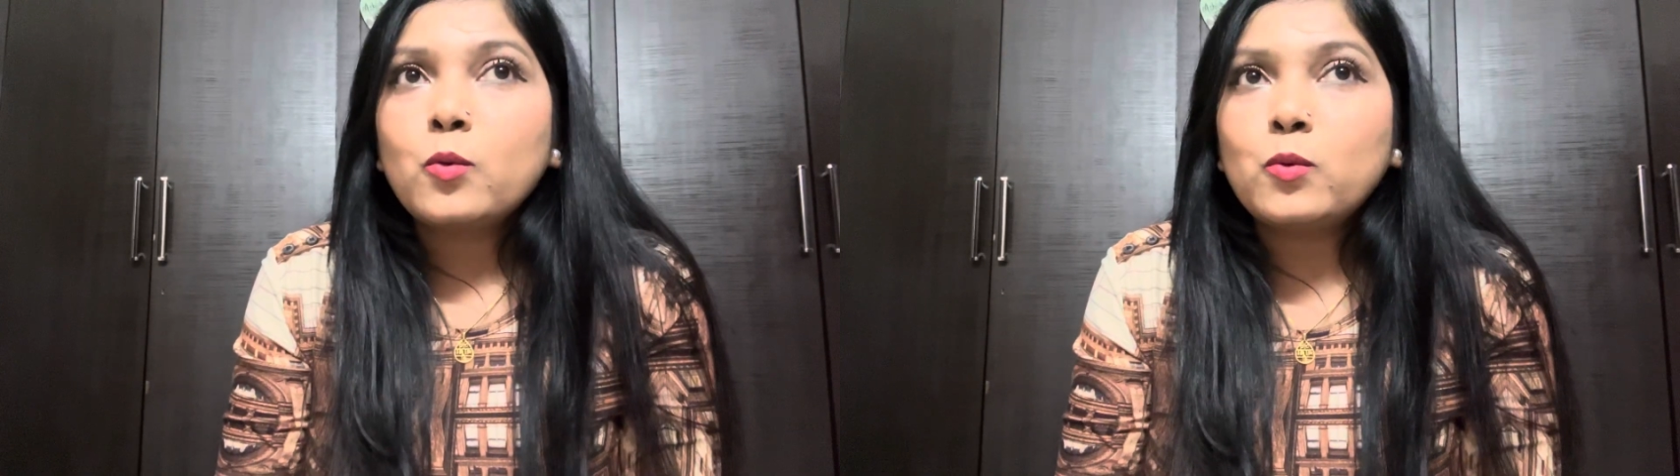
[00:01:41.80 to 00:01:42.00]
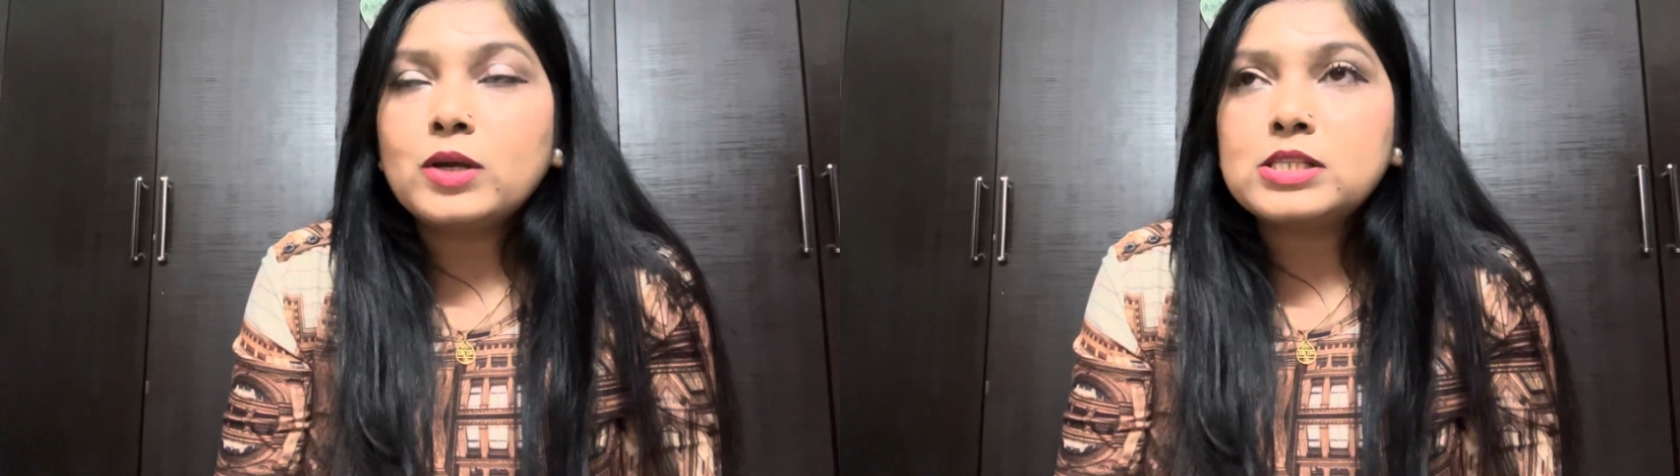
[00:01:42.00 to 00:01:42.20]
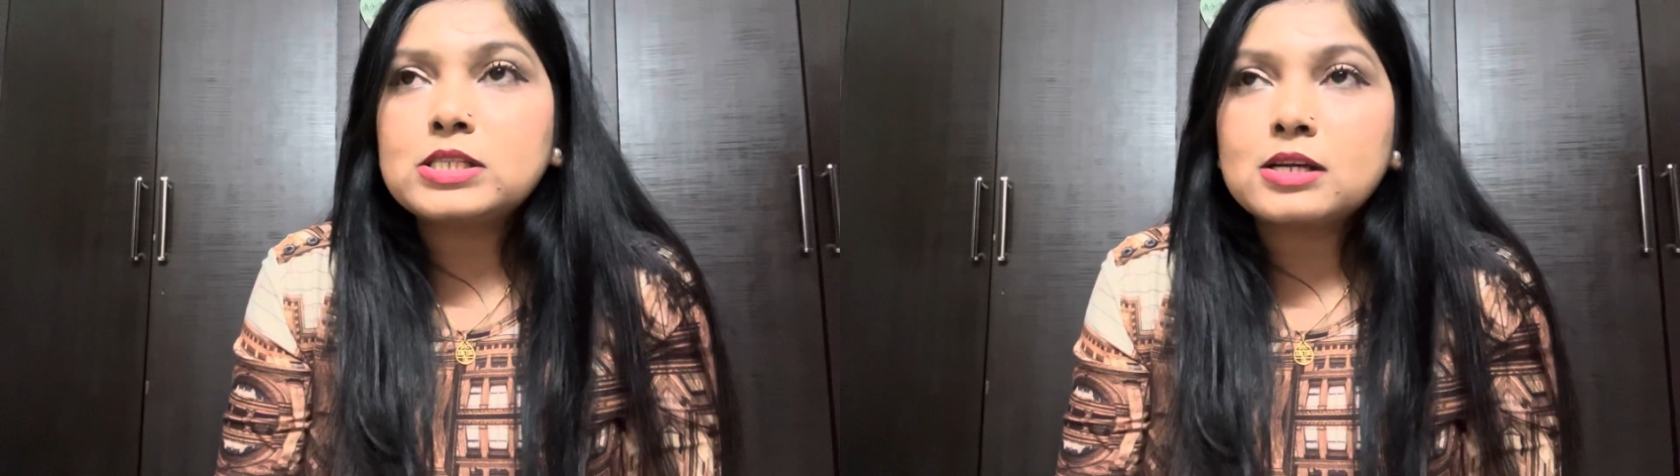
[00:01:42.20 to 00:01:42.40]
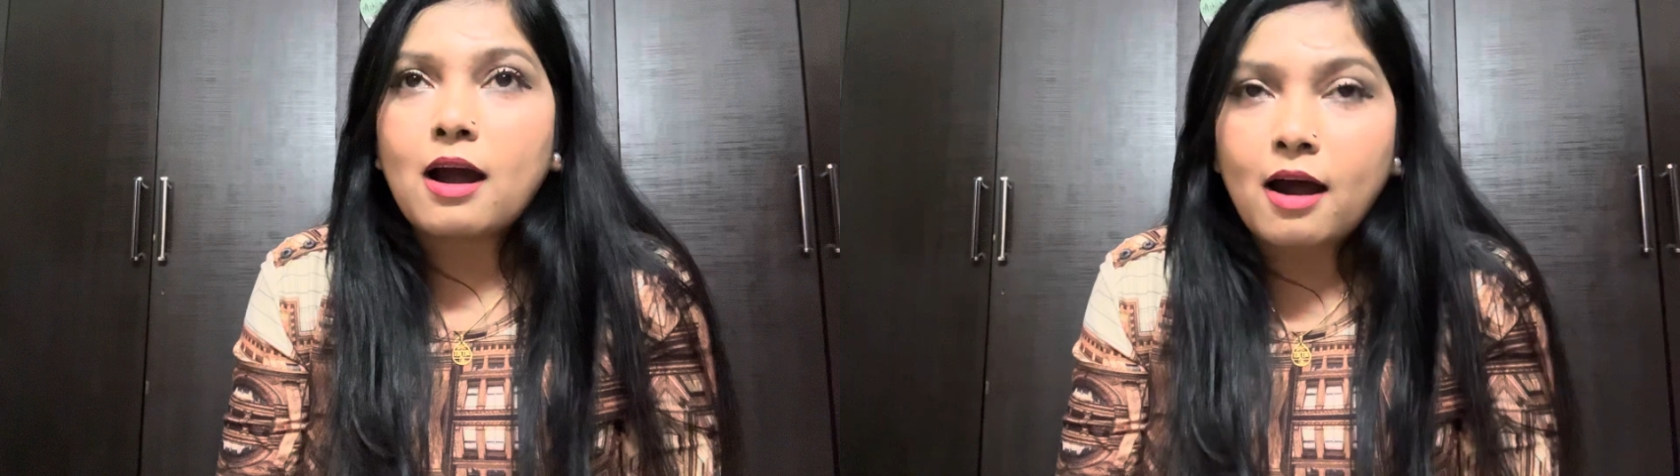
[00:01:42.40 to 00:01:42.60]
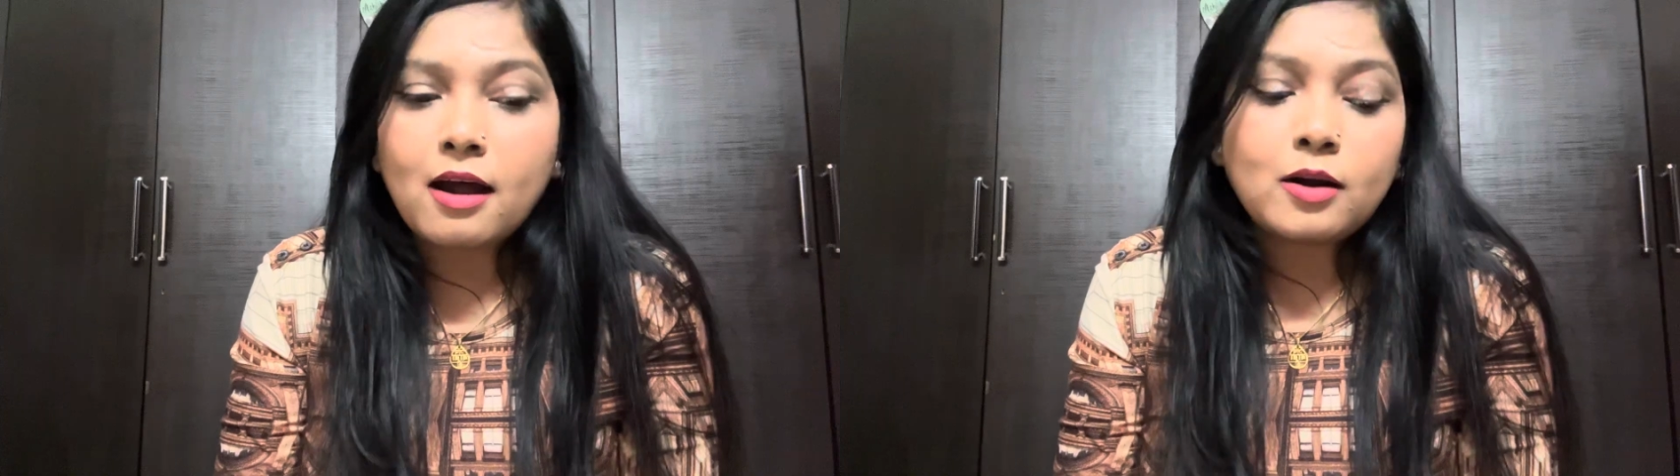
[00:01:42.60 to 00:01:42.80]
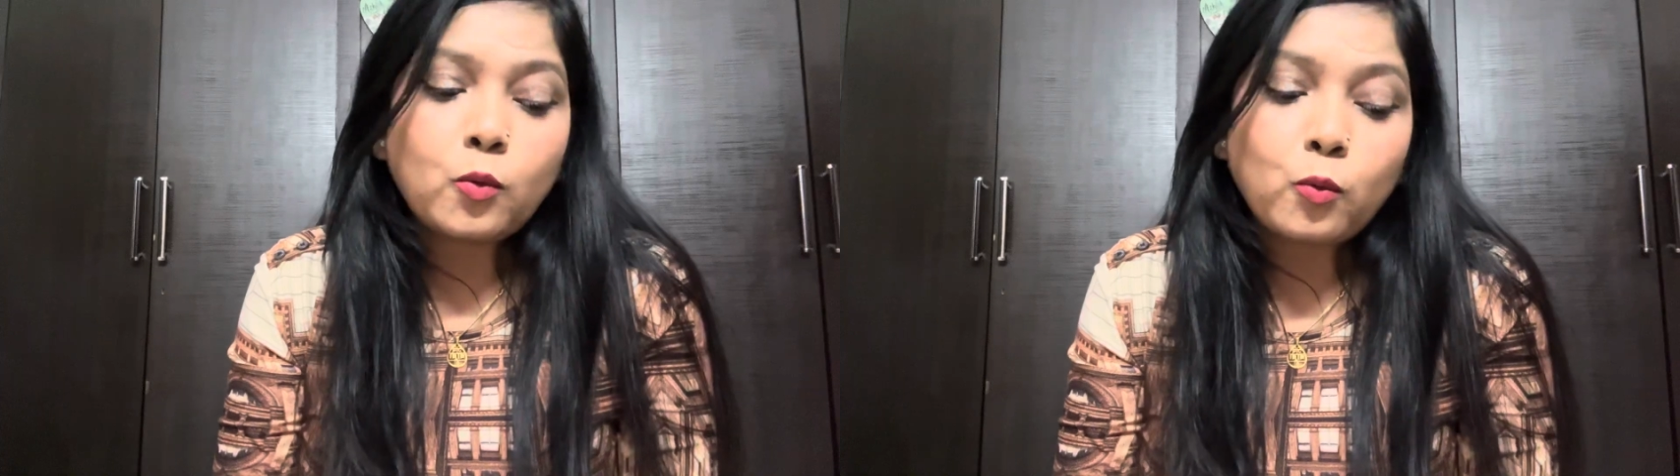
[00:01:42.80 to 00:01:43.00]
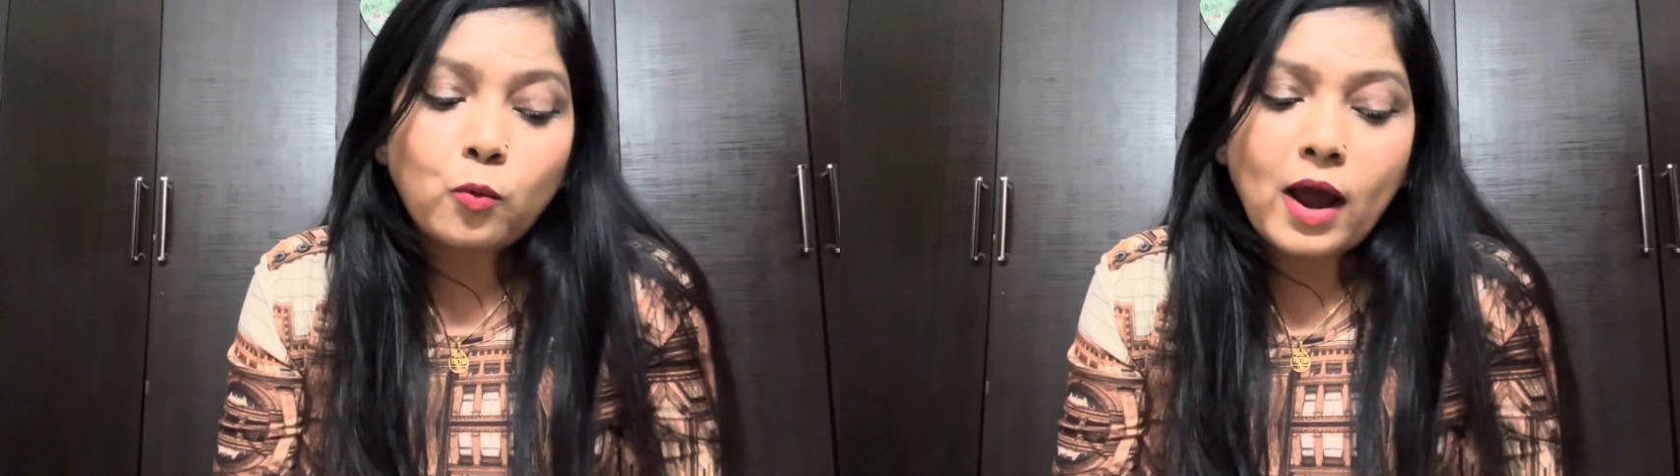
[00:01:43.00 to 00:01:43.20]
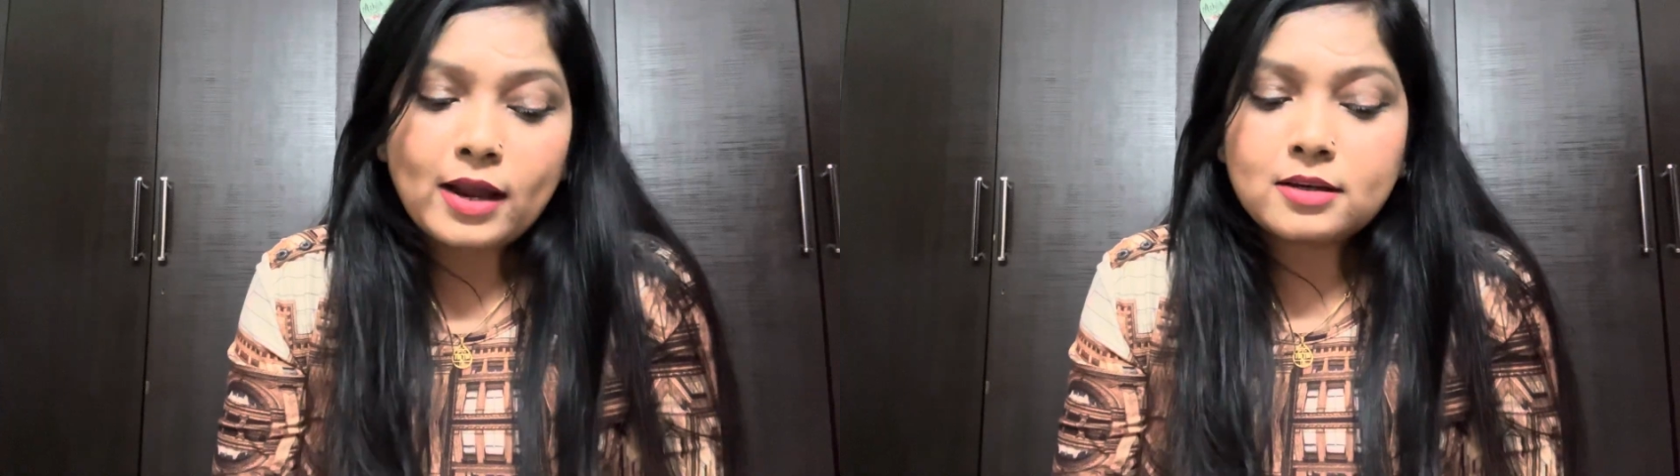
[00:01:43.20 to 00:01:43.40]
which are
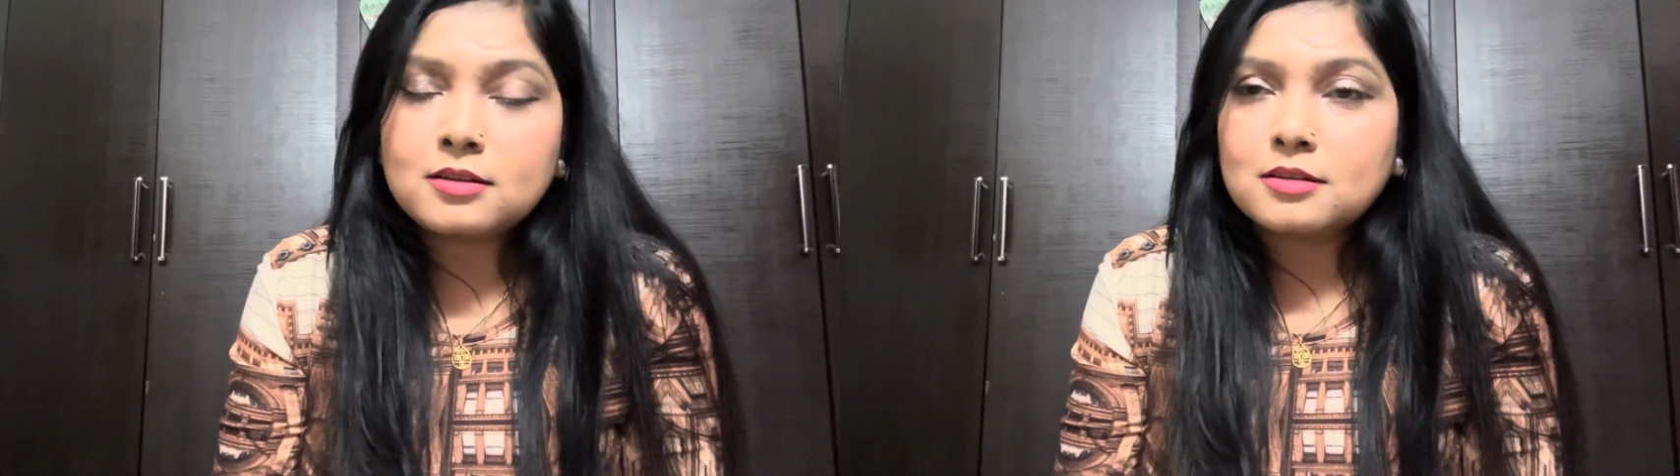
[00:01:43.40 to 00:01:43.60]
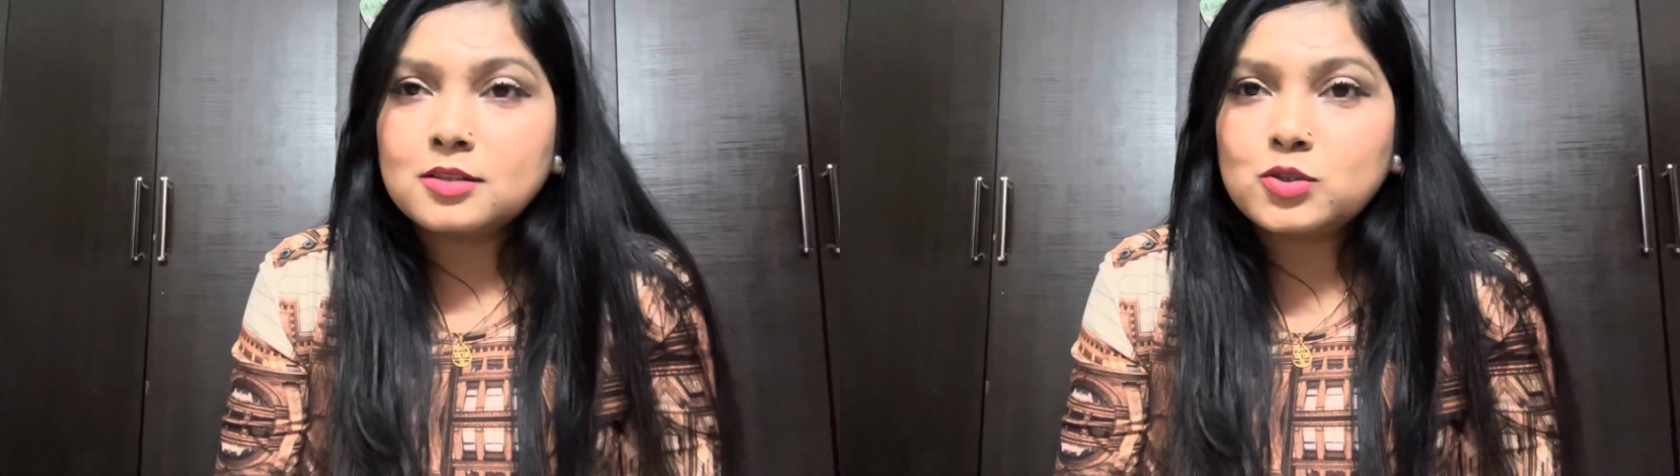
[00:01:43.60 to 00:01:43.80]
vital